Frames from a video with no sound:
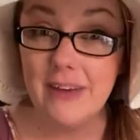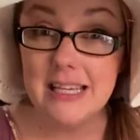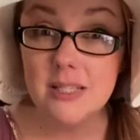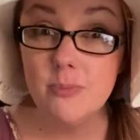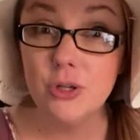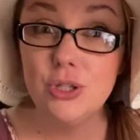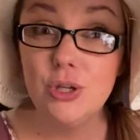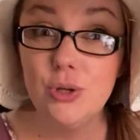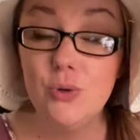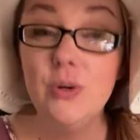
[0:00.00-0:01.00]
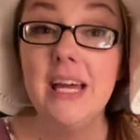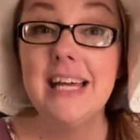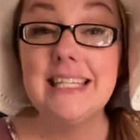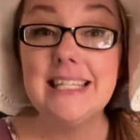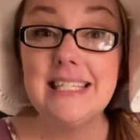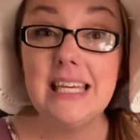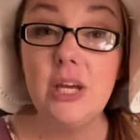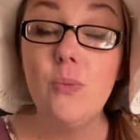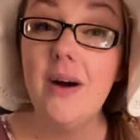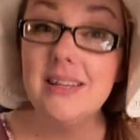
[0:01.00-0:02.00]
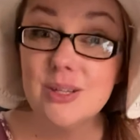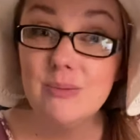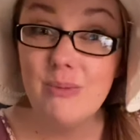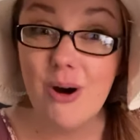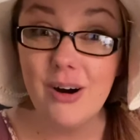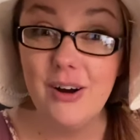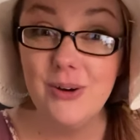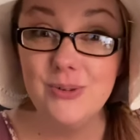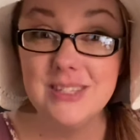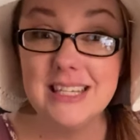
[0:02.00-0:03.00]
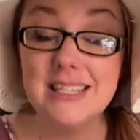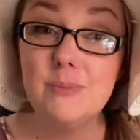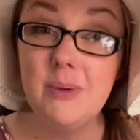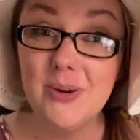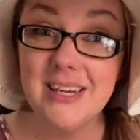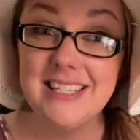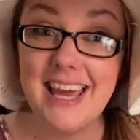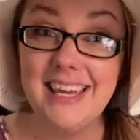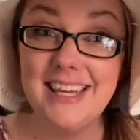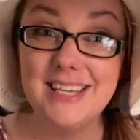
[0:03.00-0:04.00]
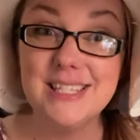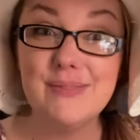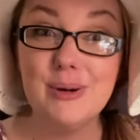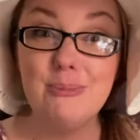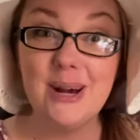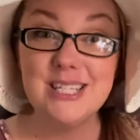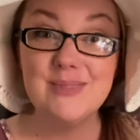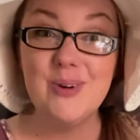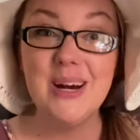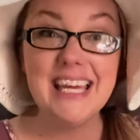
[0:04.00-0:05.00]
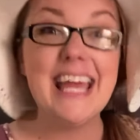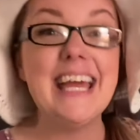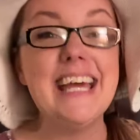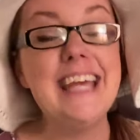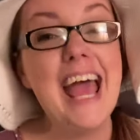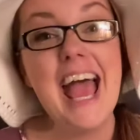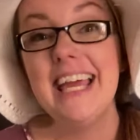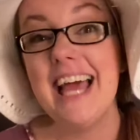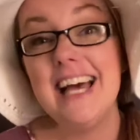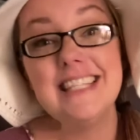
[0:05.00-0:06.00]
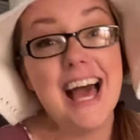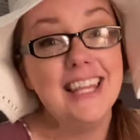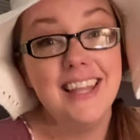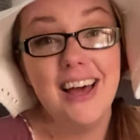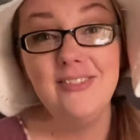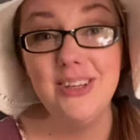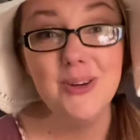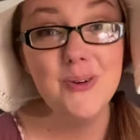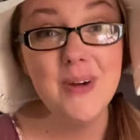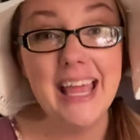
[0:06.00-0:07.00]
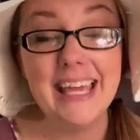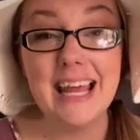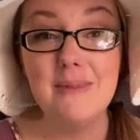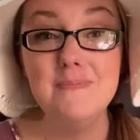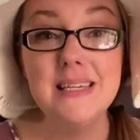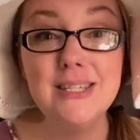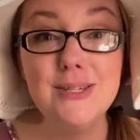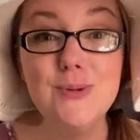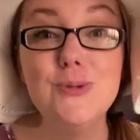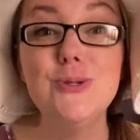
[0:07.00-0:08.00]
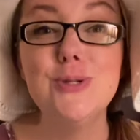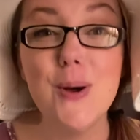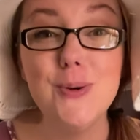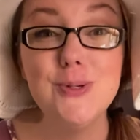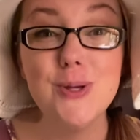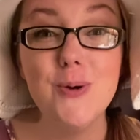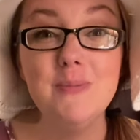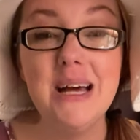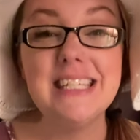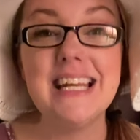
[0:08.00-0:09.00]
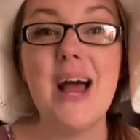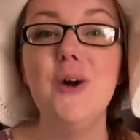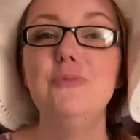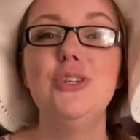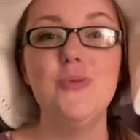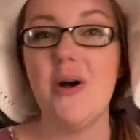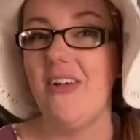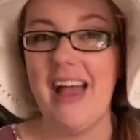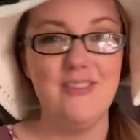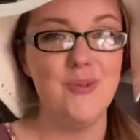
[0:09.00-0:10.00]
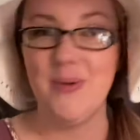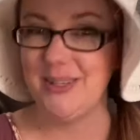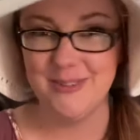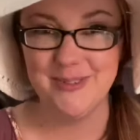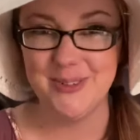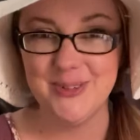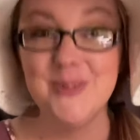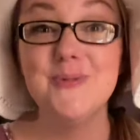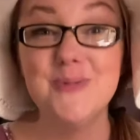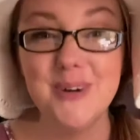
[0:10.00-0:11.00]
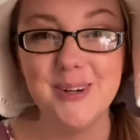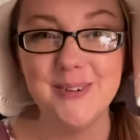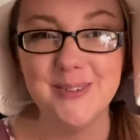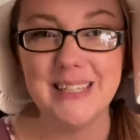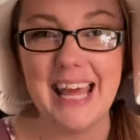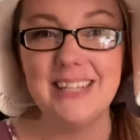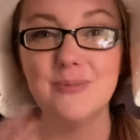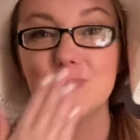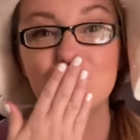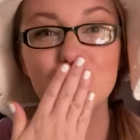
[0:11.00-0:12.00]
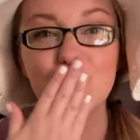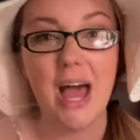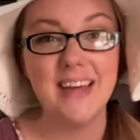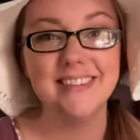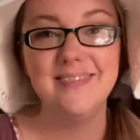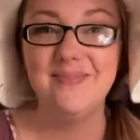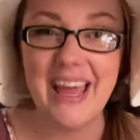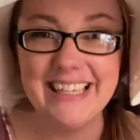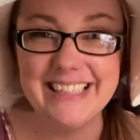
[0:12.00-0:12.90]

Facebook too to see what tomorrow's Spirit Day is for Brushwork. And guys, I love you and I miss you so, so much, and I hope that you all have a wonderful, wonderful day. Mwah. Bye.